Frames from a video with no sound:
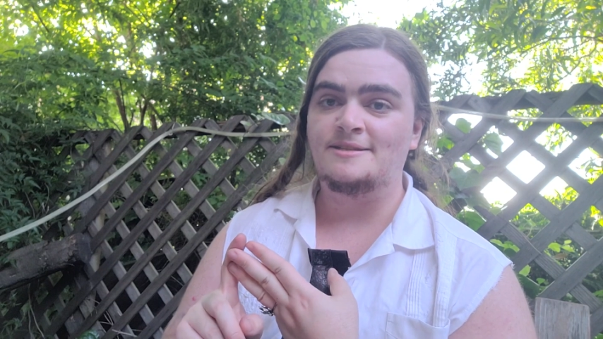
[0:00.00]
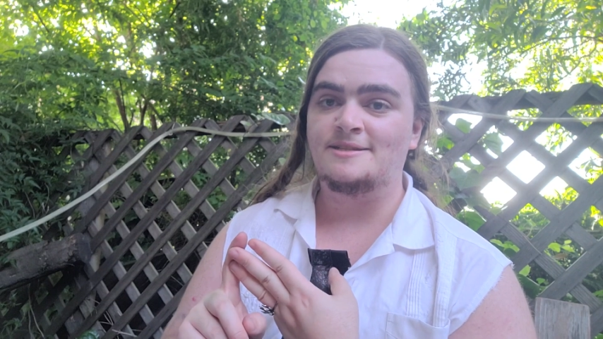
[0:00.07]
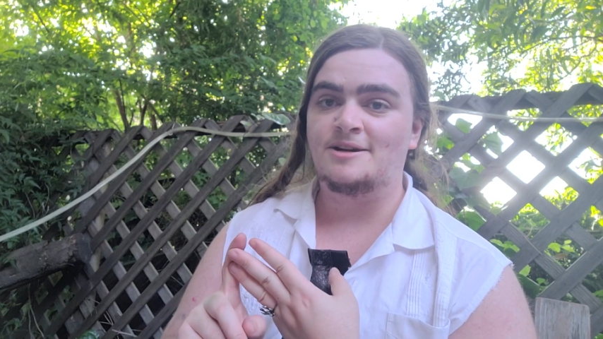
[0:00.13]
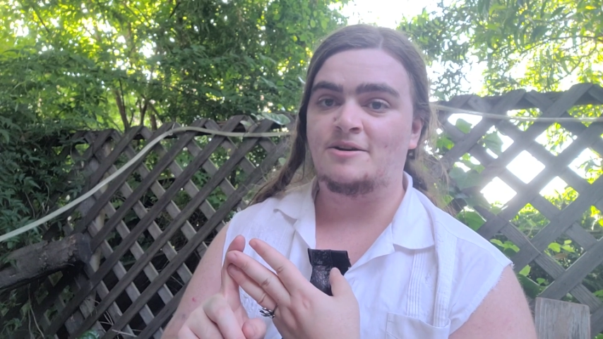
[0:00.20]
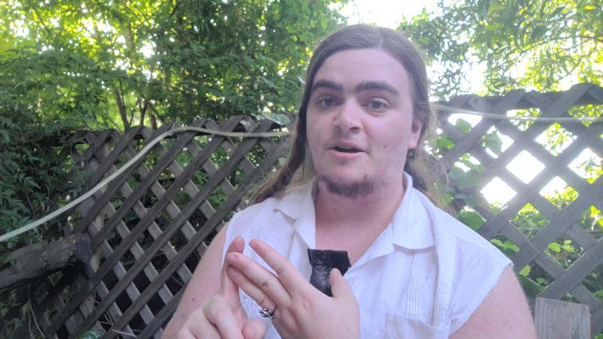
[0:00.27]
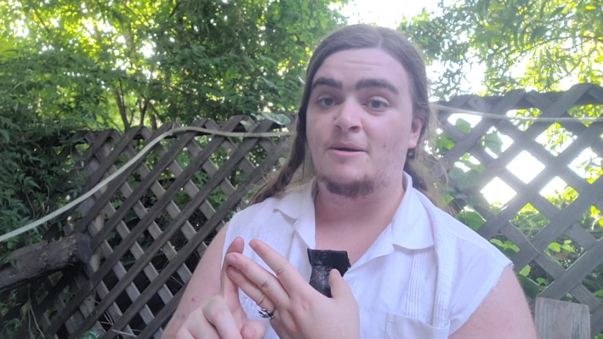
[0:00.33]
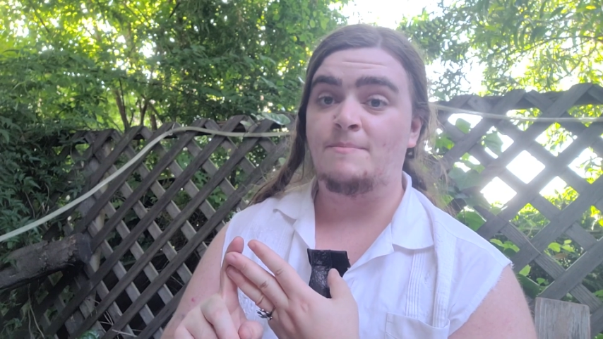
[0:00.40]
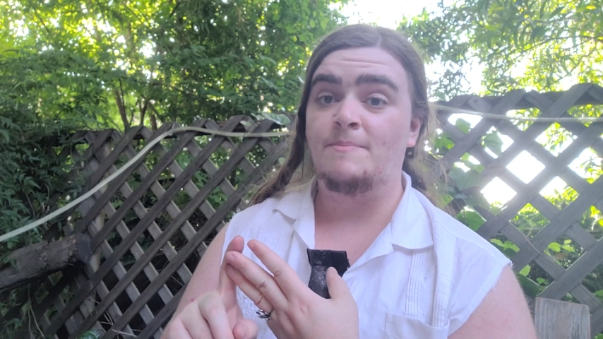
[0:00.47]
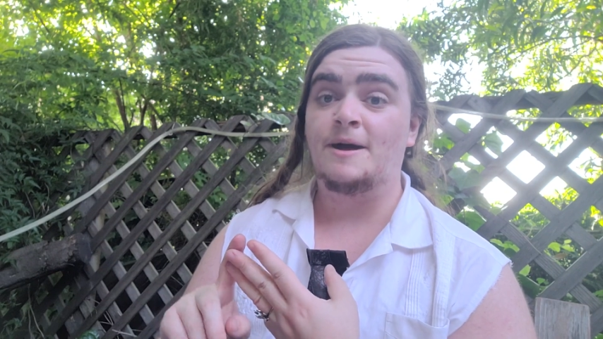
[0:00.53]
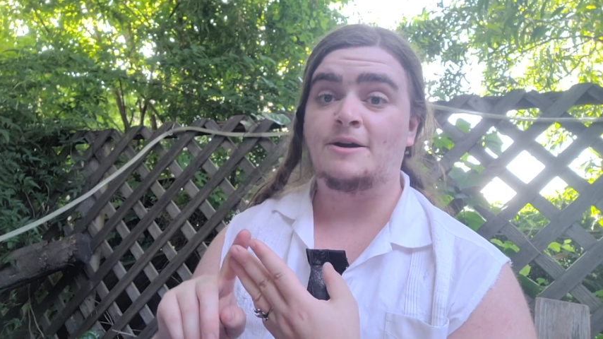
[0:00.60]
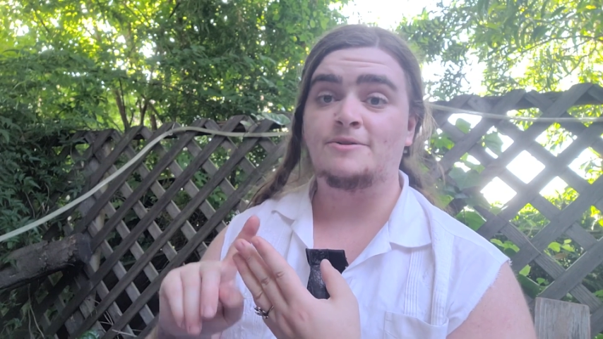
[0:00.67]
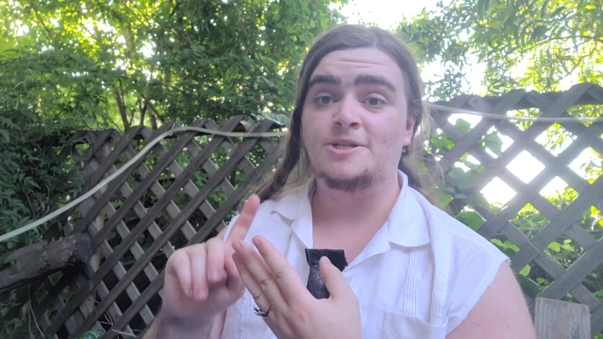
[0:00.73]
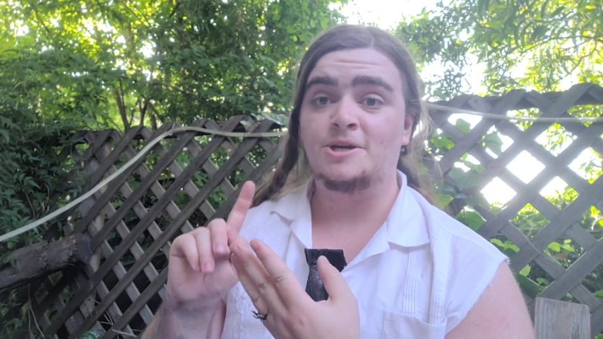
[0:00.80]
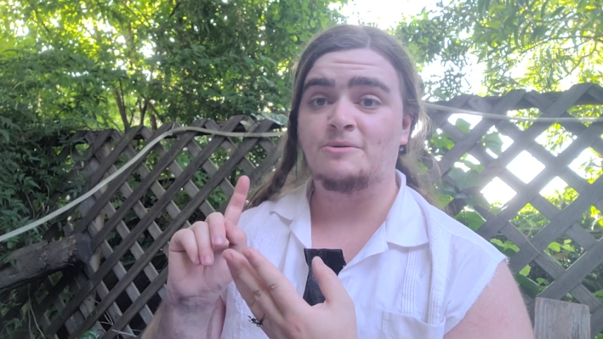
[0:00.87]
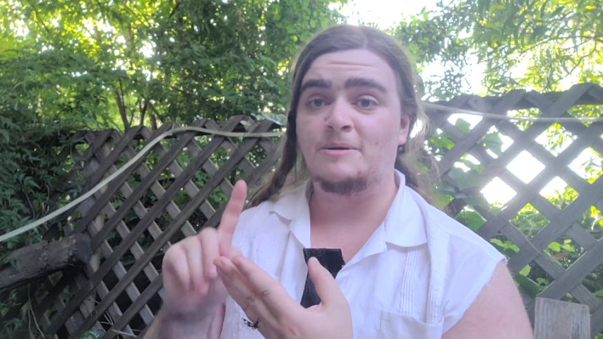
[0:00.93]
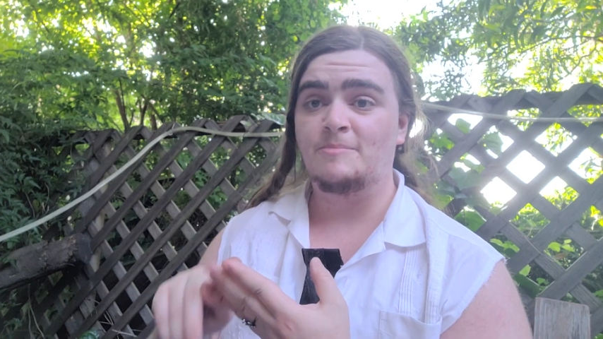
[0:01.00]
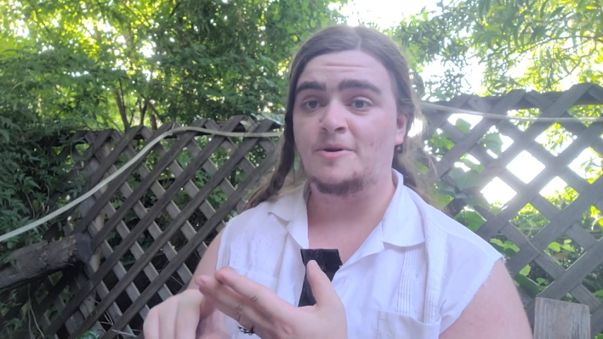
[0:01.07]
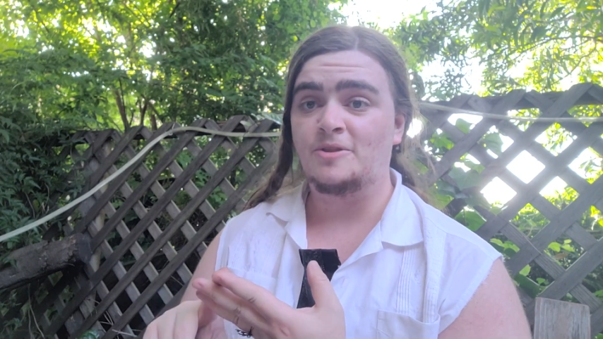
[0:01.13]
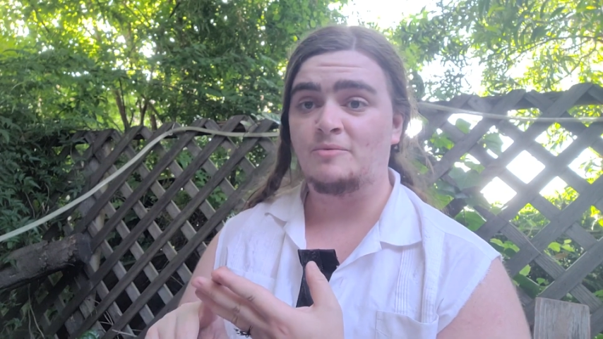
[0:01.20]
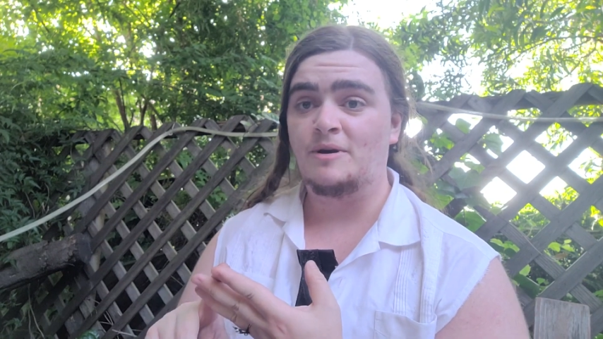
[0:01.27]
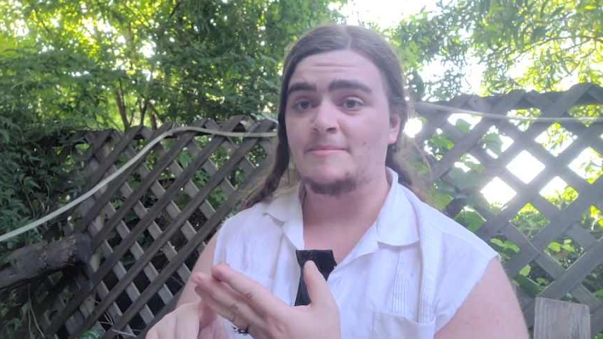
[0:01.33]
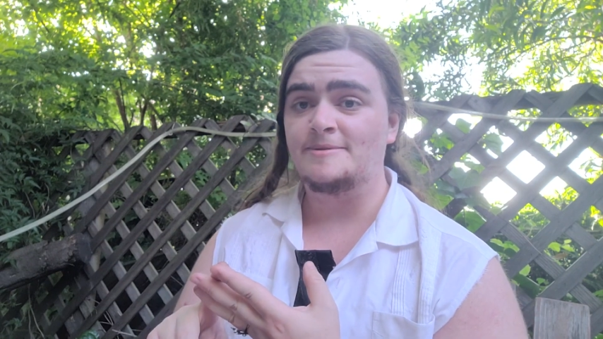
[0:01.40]
that are about to go up on
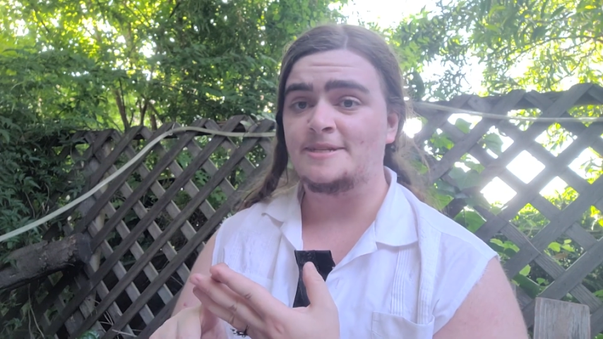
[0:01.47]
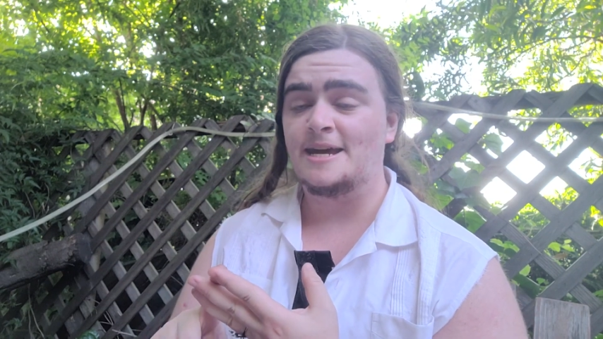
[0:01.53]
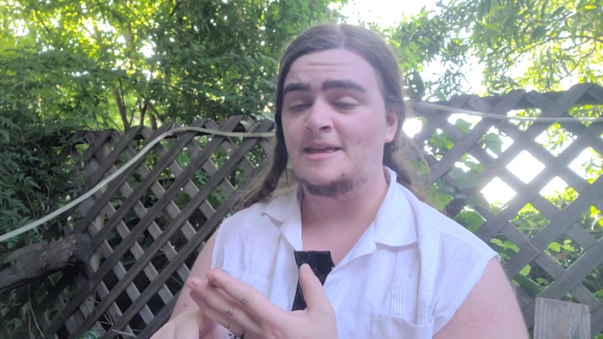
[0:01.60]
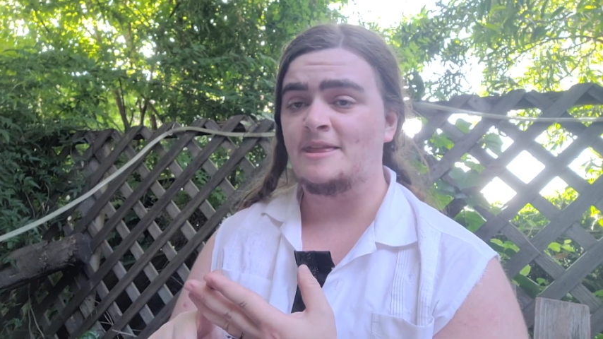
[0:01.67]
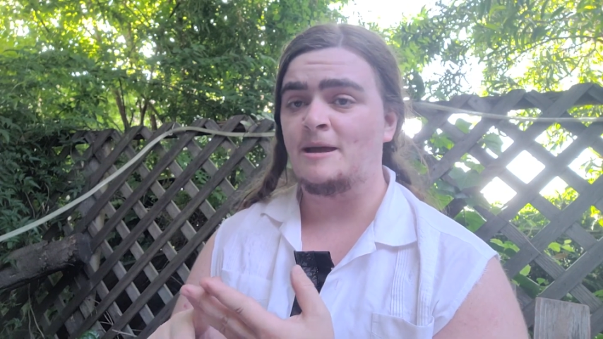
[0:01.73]
the website.